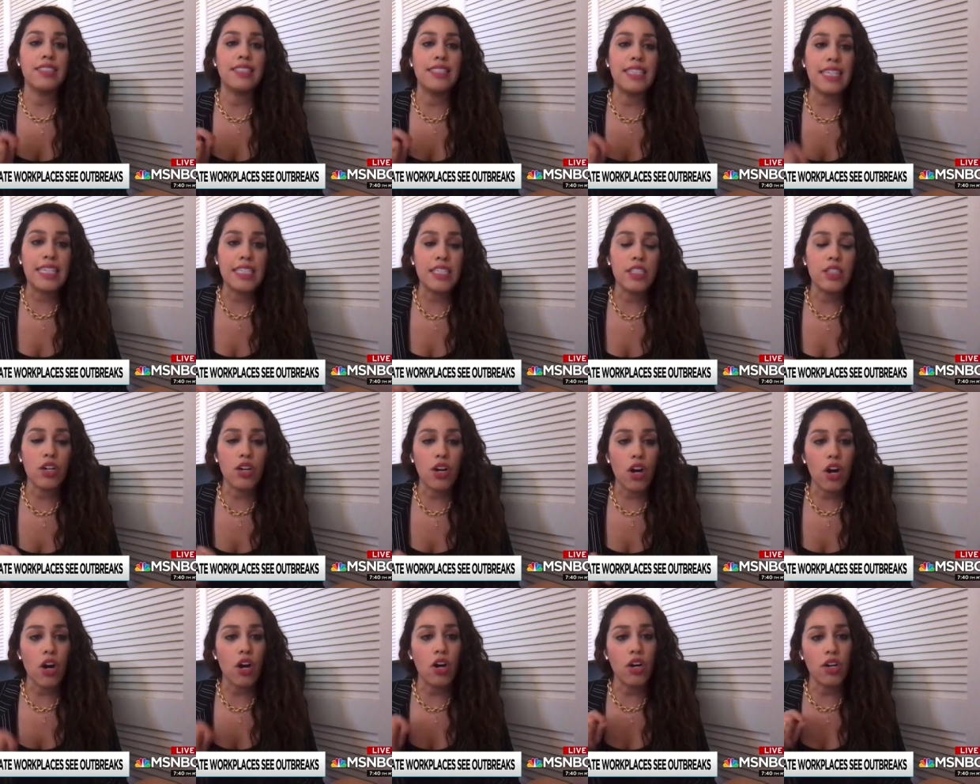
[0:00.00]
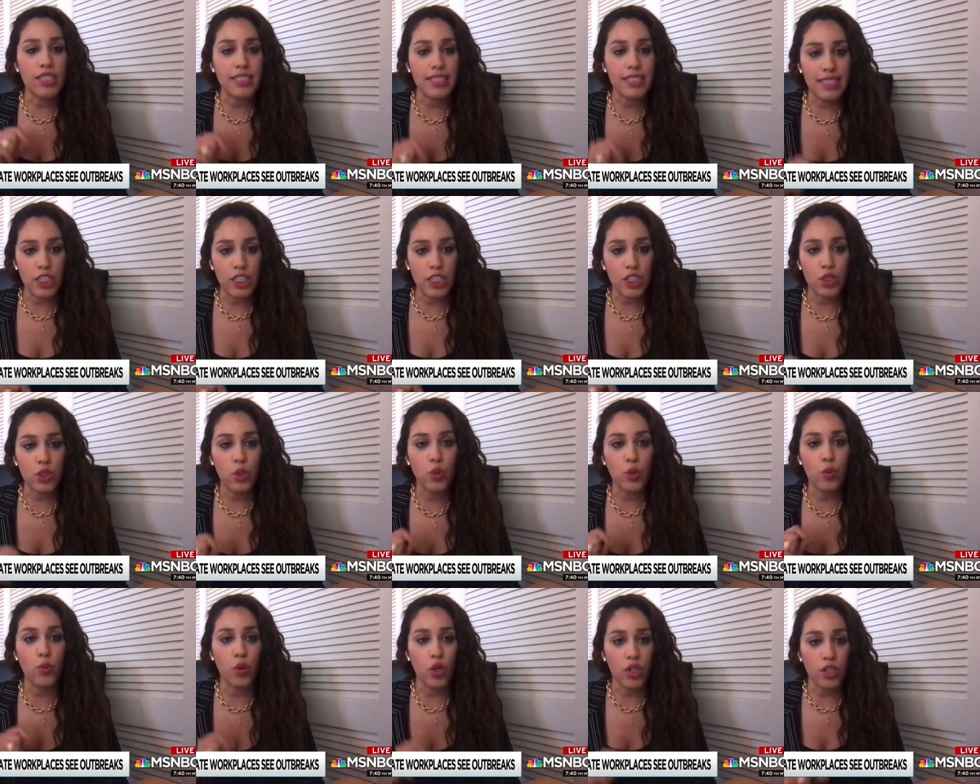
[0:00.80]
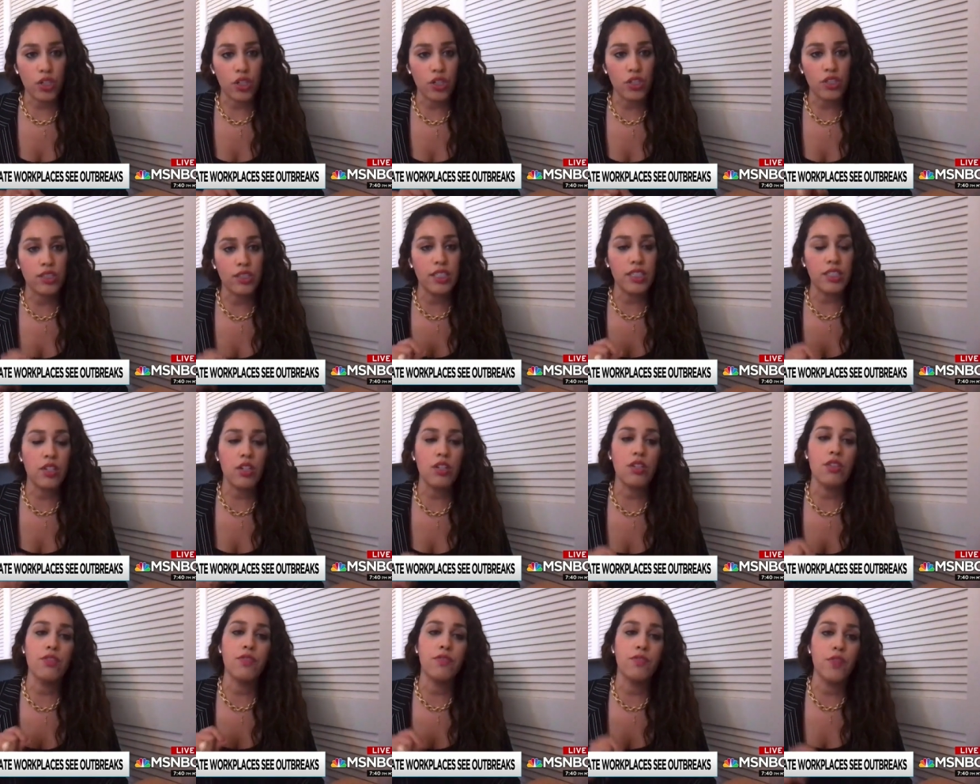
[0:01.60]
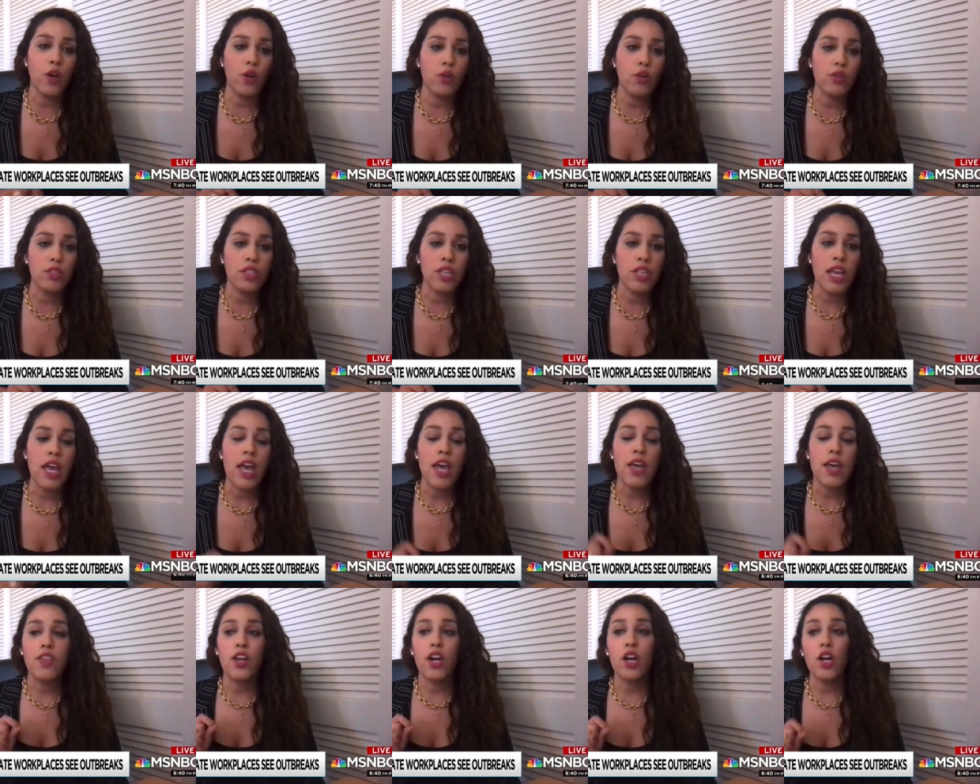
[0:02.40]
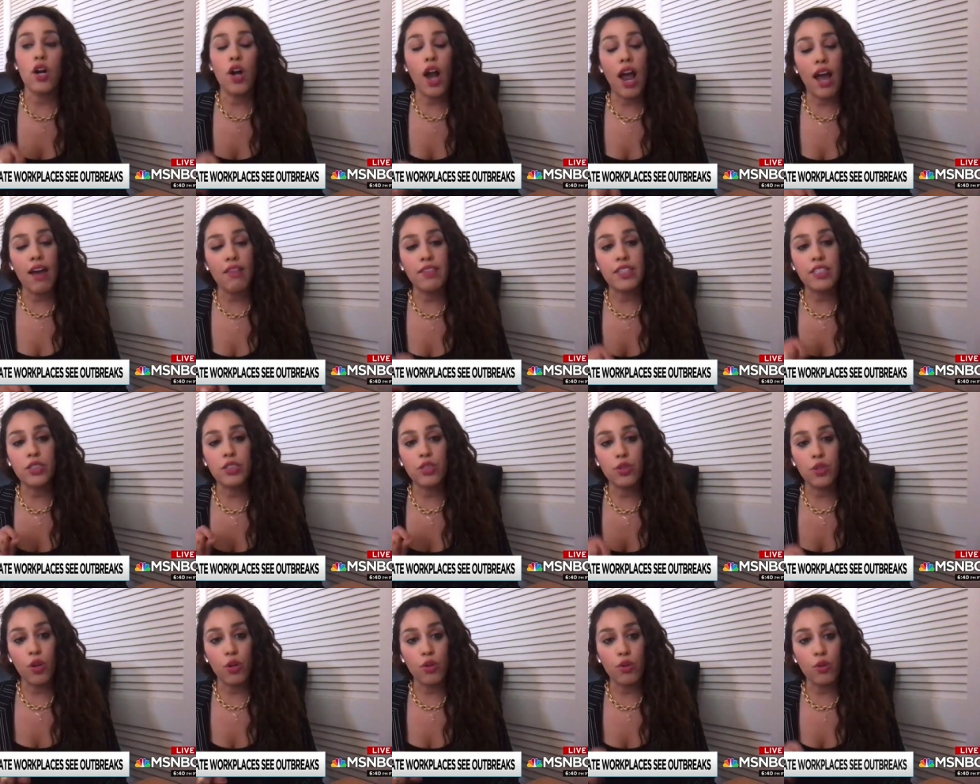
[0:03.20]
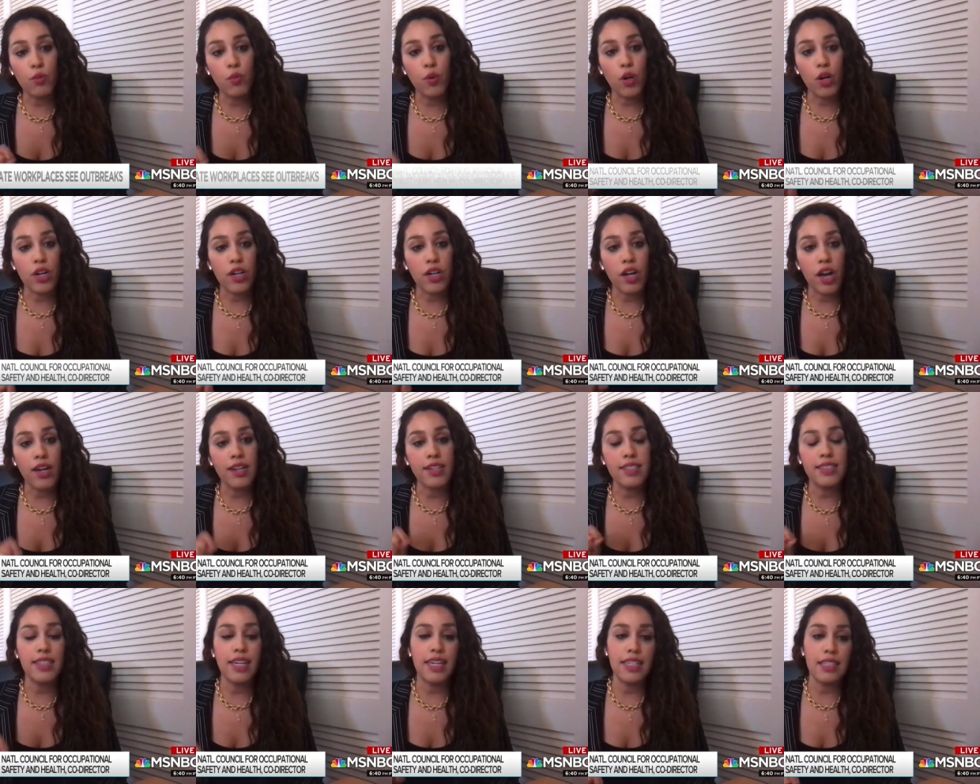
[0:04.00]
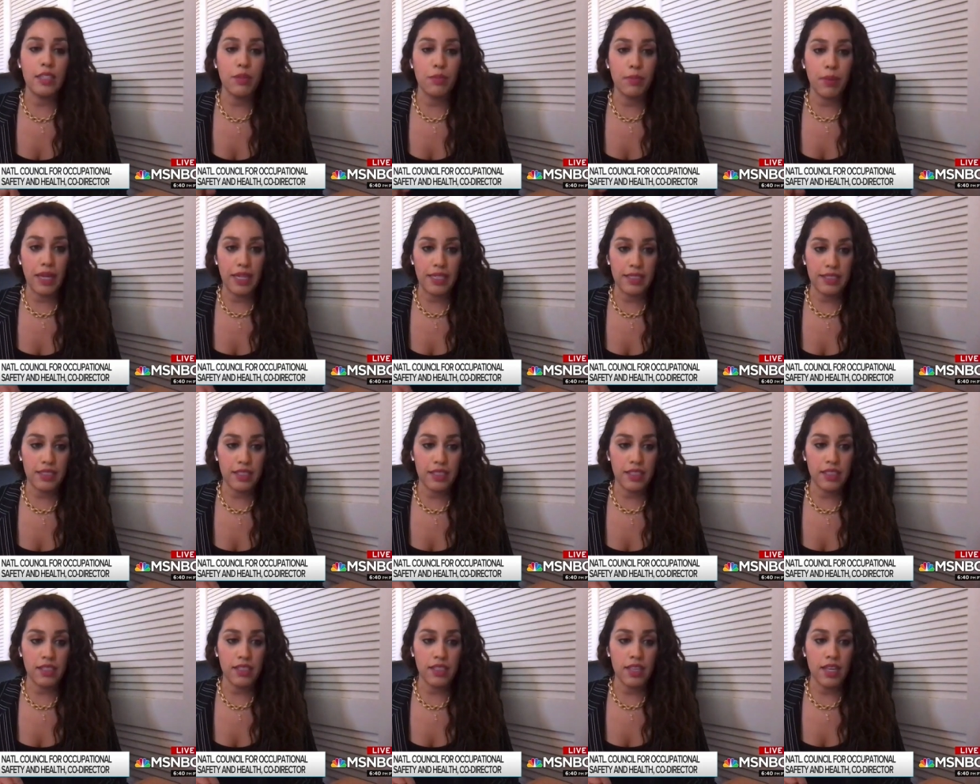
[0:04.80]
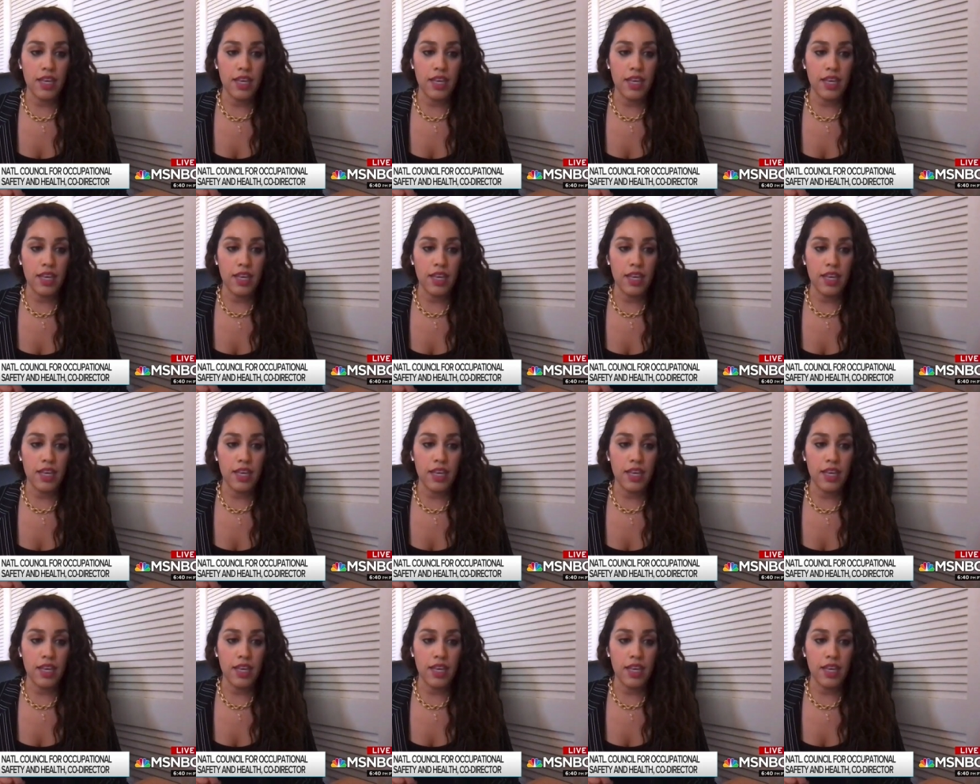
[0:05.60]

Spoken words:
These are our essential workers. These are the folks that are having to go to work on a daily basis